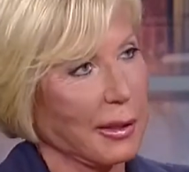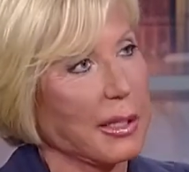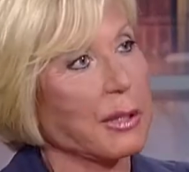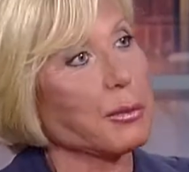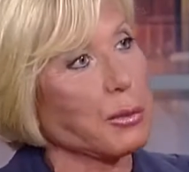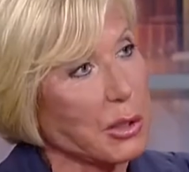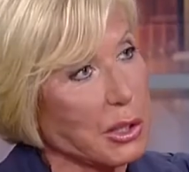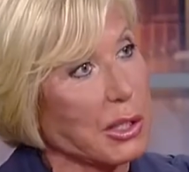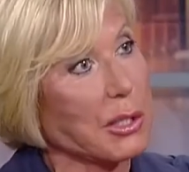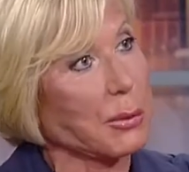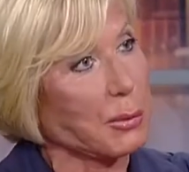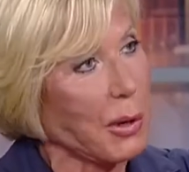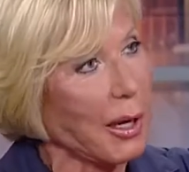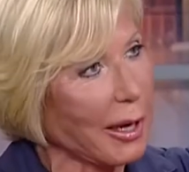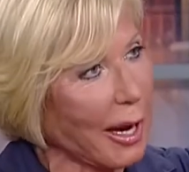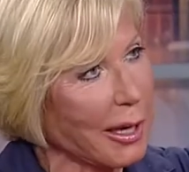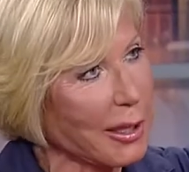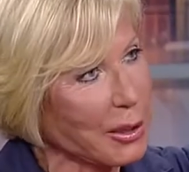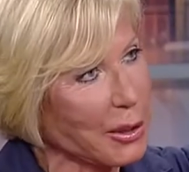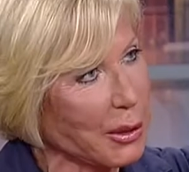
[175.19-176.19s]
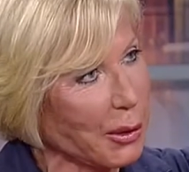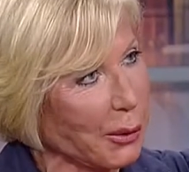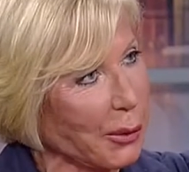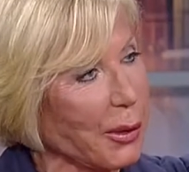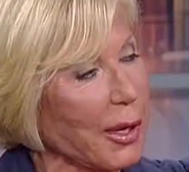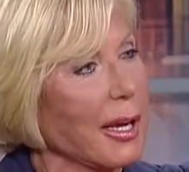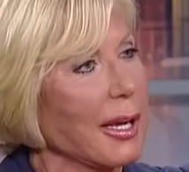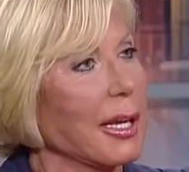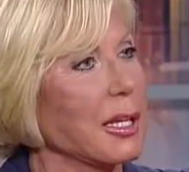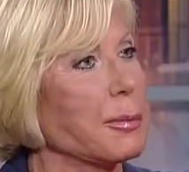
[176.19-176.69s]
which is what I do,
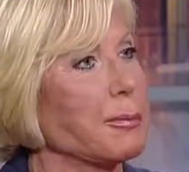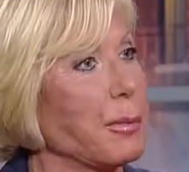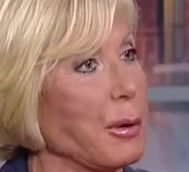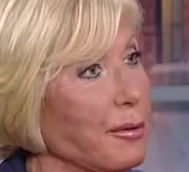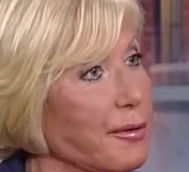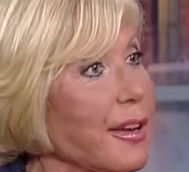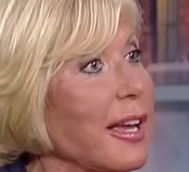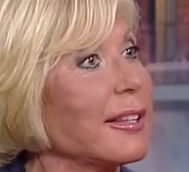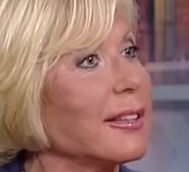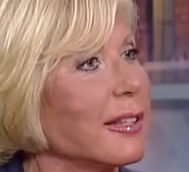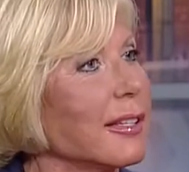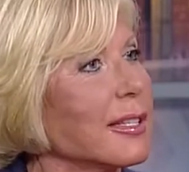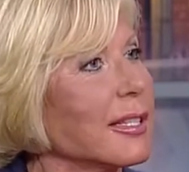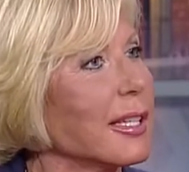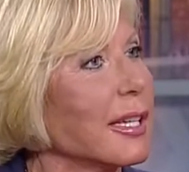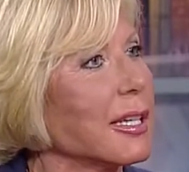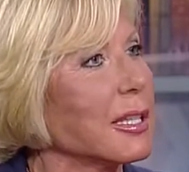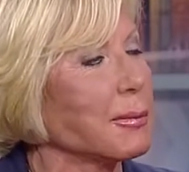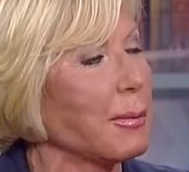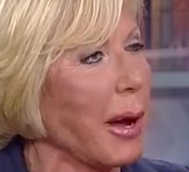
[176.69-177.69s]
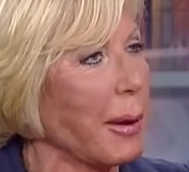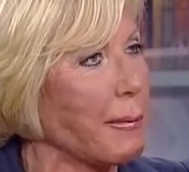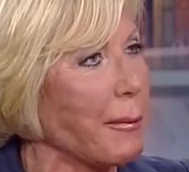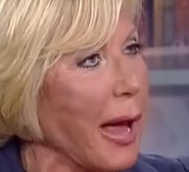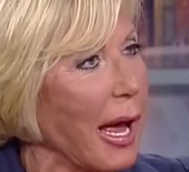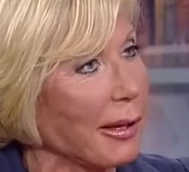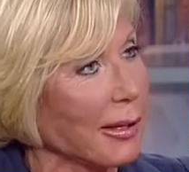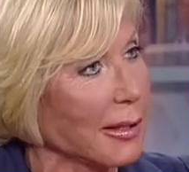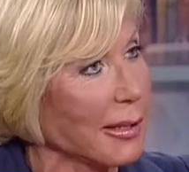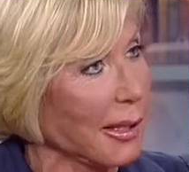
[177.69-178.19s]
is prevent disease by
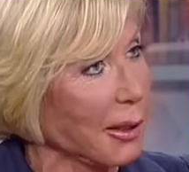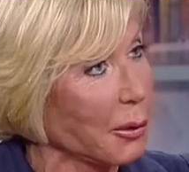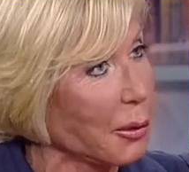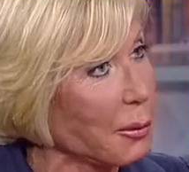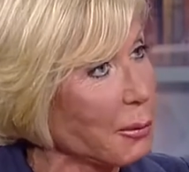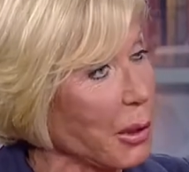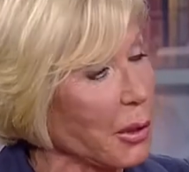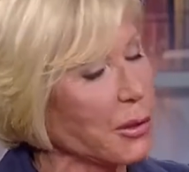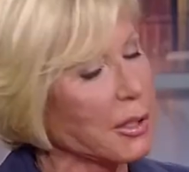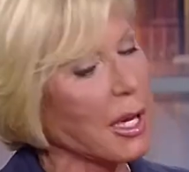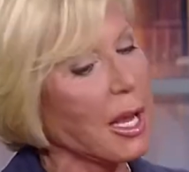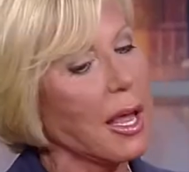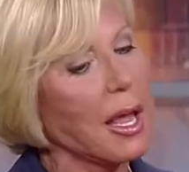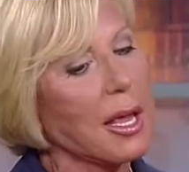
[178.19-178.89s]
balancing hormones.